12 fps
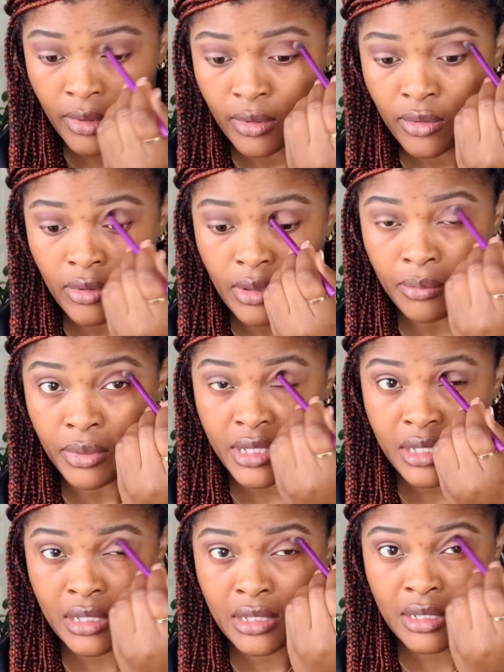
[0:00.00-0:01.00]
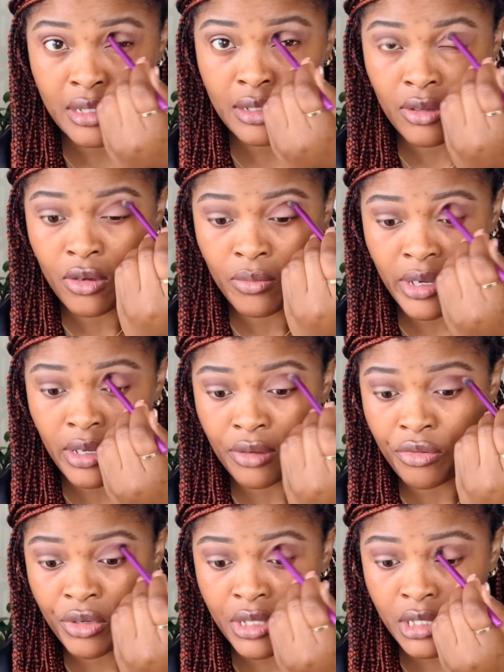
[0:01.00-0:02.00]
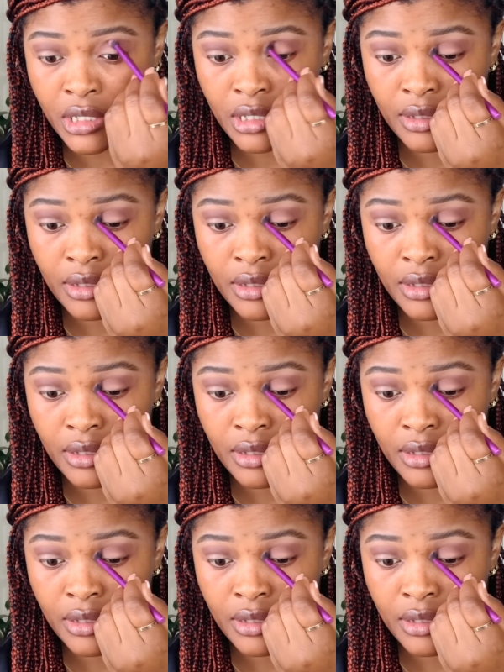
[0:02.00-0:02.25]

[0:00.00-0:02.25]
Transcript: So I'm placing this on my crease.